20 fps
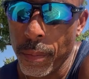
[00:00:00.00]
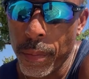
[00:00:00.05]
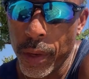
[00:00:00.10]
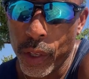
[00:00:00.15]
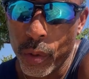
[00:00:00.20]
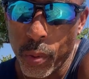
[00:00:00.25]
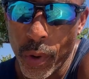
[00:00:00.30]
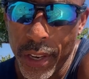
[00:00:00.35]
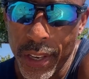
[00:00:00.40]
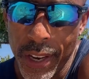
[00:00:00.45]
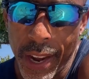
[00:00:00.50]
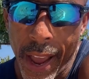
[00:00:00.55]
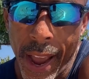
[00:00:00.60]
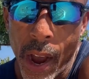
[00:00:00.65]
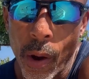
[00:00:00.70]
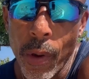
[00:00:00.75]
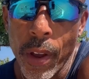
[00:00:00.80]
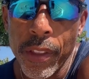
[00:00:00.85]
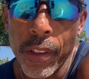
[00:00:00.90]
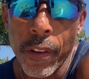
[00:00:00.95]
between
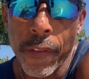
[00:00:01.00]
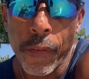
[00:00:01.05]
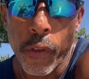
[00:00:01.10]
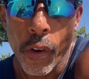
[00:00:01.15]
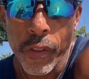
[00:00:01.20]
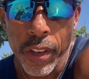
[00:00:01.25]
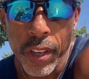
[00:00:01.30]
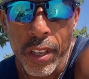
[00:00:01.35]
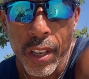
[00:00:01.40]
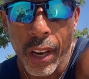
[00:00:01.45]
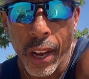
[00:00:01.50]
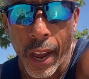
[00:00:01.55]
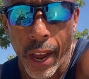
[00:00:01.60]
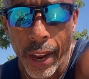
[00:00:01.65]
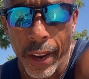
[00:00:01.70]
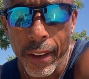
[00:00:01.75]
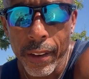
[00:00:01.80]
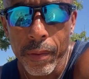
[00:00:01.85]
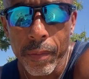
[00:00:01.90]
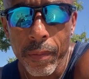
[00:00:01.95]
now and the 4th of
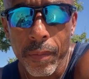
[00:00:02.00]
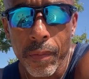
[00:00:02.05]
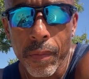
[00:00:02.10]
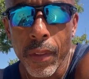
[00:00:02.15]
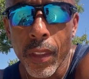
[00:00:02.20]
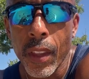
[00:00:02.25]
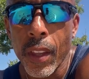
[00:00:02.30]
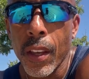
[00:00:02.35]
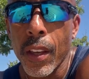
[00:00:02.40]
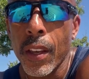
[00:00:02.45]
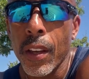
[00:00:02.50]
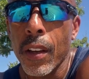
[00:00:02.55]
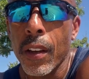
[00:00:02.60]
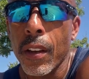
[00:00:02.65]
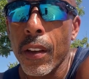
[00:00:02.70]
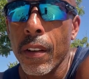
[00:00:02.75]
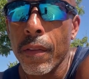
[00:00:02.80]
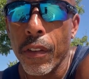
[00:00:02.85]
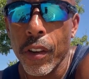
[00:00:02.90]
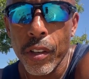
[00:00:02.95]
July,
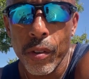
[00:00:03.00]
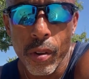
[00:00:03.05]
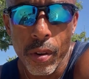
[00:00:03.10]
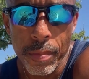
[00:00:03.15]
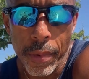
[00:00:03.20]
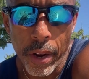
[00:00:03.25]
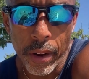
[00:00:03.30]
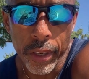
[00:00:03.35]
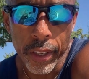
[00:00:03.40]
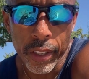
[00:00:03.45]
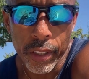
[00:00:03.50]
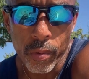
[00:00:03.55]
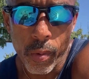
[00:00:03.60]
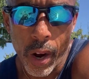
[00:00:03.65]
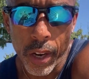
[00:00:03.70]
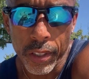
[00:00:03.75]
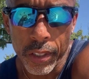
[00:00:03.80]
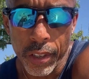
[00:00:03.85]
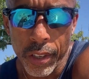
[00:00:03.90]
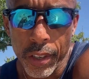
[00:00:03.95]
for you Americans
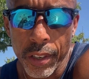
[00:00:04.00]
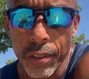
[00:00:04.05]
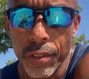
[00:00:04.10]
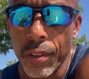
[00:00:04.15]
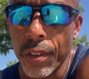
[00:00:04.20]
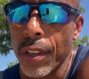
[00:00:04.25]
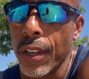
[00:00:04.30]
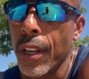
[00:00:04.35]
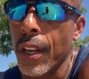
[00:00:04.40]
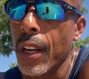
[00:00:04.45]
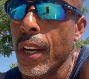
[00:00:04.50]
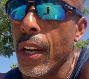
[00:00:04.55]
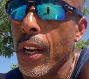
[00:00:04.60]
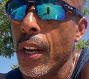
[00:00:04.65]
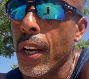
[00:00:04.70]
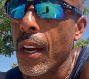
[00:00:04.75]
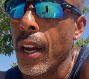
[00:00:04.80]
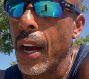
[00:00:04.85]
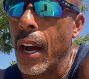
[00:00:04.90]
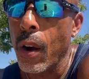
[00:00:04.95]
watching this,
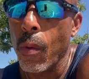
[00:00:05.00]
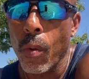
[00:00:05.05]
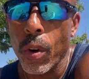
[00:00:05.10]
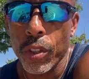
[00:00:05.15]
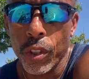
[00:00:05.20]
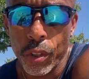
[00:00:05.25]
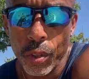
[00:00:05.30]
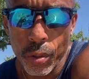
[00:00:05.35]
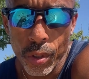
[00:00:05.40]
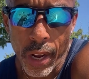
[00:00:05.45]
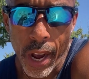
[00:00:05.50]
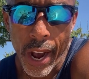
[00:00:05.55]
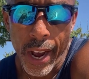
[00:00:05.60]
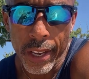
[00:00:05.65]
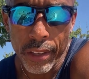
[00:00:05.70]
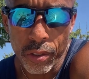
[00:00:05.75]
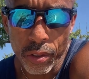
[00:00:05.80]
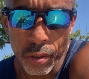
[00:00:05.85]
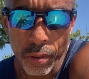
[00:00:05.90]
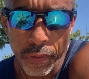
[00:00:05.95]
I want you
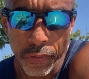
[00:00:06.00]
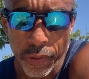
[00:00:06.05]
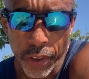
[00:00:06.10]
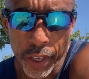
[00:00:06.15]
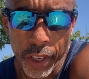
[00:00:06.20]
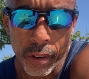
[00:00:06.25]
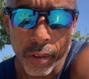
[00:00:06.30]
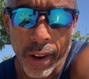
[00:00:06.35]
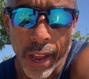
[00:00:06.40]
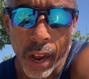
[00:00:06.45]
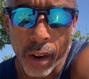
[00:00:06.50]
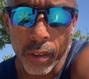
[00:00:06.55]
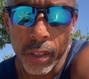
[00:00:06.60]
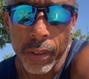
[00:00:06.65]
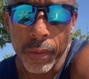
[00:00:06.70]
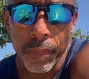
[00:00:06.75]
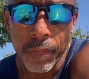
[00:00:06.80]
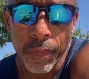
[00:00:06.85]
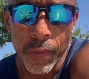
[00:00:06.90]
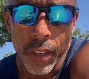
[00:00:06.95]
guys to figure out
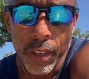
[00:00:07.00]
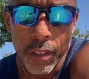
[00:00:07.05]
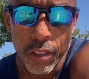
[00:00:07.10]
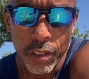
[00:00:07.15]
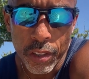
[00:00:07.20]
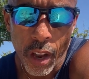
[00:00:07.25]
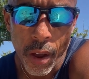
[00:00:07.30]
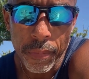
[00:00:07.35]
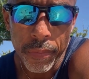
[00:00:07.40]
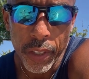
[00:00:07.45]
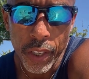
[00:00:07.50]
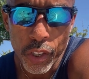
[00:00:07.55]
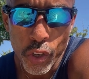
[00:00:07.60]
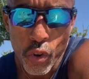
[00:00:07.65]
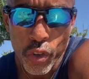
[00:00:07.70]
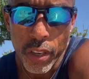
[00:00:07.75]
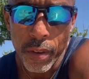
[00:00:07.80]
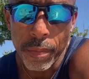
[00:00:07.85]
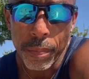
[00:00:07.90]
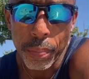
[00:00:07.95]
something
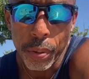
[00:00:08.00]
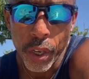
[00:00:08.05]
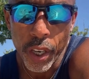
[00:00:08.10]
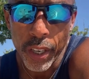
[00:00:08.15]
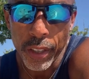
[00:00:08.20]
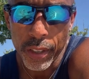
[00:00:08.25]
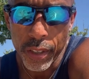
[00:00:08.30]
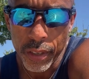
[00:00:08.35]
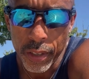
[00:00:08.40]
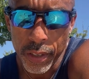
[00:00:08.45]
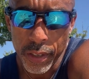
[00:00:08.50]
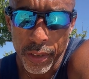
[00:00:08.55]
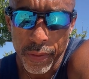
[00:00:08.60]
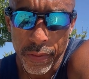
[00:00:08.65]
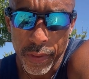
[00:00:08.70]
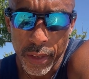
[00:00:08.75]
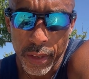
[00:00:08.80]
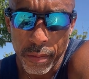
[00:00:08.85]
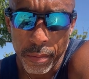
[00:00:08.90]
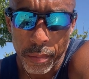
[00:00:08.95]
you can put
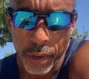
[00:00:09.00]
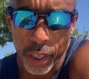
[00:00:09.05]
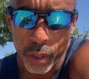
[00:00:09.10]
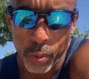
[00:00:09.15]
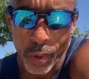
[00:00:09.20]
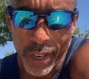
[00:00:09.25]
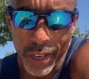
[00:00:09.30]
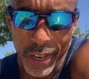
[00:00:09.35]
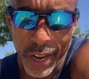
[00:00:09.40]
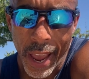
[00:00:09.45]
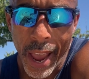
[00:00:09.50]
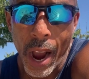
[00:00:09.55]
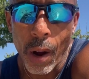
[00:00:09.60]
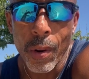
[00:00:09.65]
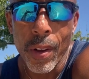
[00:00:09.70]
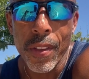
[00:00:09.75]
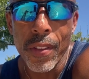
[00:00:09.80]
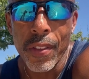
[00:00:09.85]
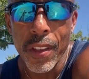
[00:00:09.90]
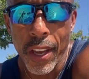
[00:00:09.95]
between now
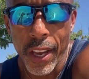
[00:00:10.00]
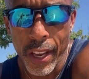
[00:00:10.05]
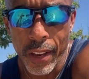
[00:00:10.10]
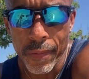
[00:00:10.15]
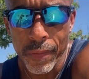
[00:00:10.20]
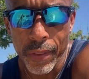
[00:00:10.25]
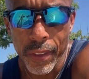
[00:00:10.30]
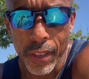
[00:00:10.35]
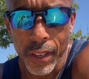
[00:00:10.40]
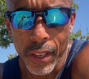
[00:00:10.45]
and then,